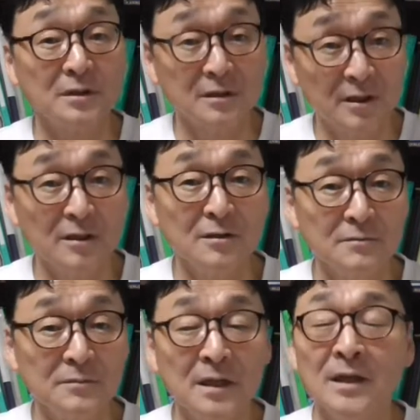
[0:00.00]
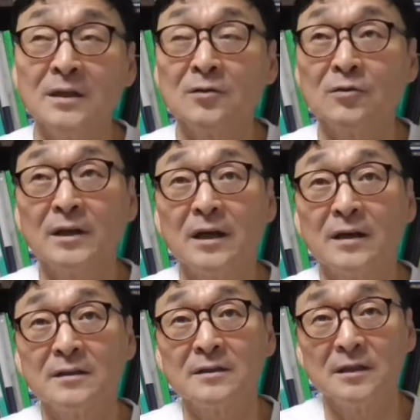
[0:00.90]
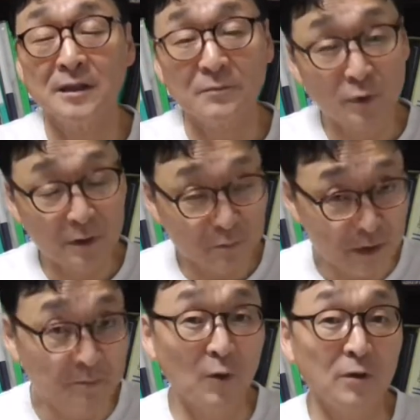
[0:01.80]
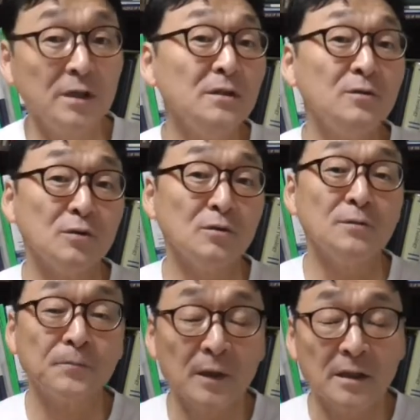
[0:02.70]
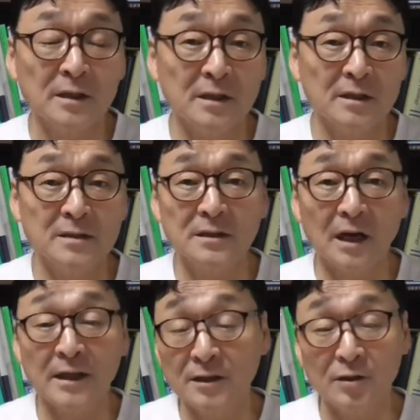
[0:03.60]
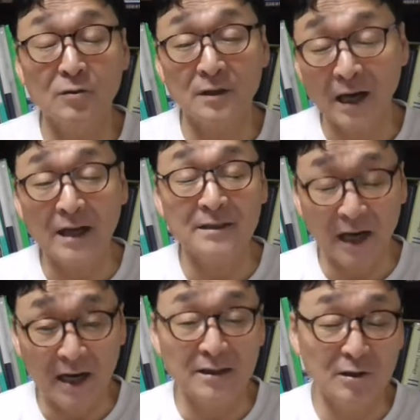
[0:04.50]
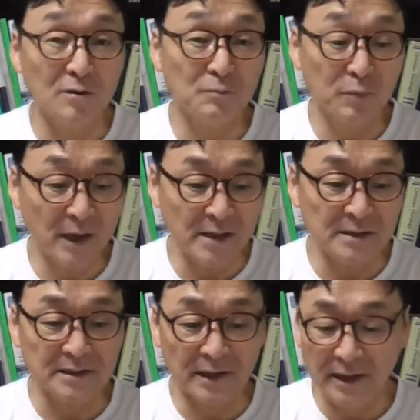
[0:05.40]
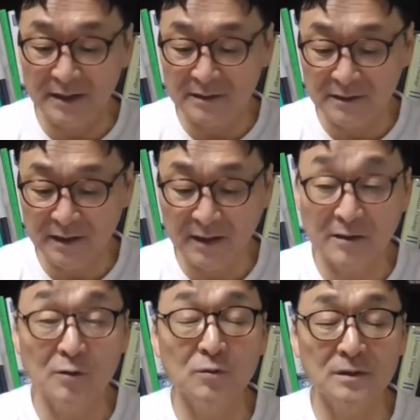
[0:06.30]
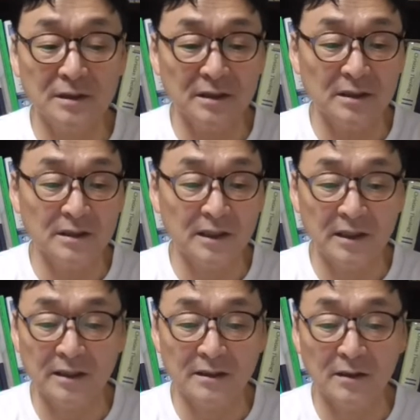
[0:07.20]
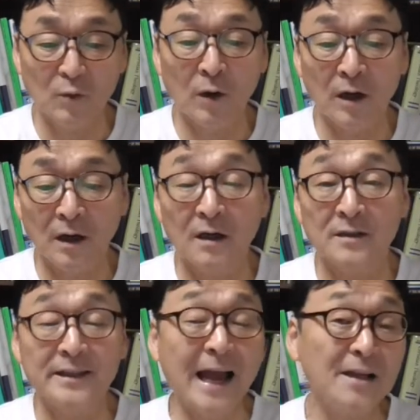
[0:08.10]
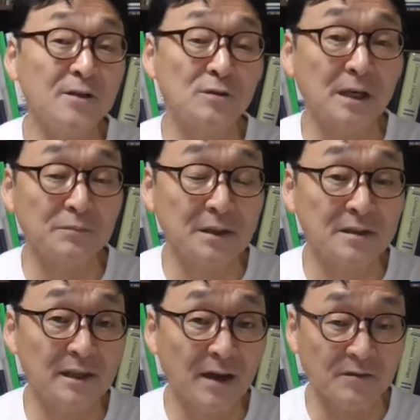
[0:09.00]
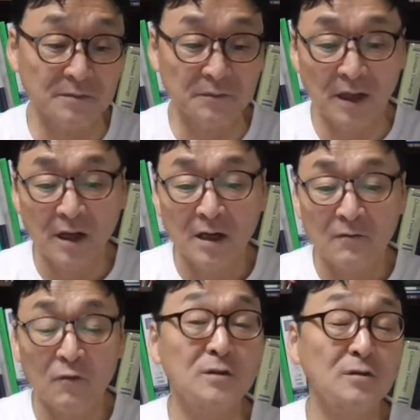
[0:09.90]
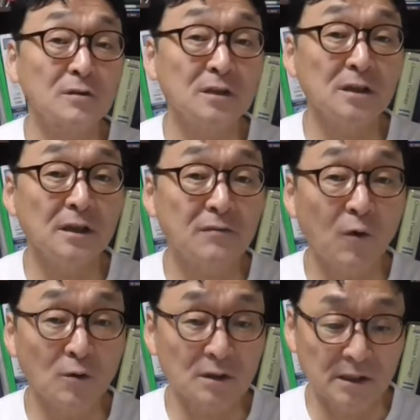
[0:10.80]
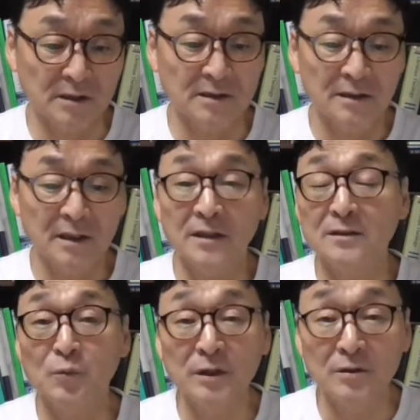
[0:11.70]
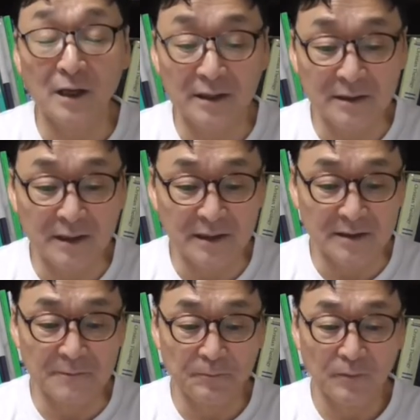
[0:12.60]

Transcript: his kingdom so that he can bring people into his ideal God's ideal place. And uh, you will see in uh, uh, uh, Daniel chapter 7, verse 13 and 14, it's written like this.